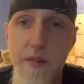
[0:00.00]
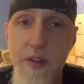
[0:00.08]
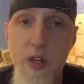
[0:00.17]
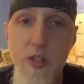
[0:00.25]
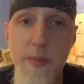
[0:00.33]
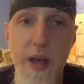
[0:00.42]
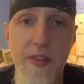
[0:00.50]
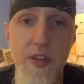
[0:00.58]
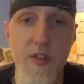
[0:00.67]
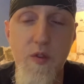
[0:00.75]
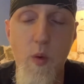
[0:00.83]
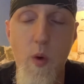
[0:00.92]
videos about
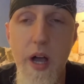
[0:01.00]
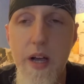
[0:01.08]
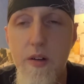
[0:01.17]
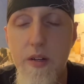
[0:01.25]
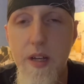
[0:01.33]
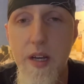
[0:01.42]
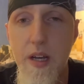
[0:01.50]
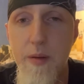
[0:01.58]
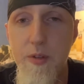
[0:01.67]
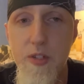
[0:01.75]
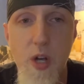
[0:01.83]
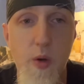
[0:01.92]
this for a while um,
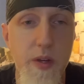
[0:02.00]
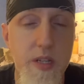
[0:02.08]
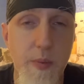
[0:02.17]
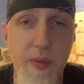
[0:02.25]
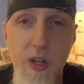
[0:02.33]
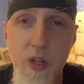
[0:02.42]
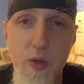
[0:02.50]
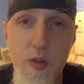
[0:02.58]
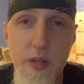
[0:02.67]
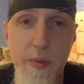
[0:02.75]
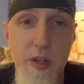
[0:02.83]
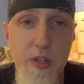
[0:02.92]
there's always something new and
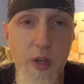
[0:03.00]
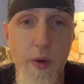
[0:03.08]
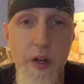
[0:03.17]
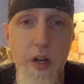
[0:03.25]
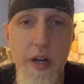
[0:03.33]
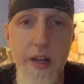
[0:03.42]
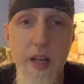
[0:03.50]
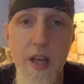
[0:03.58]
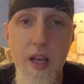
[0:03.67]
something that's going on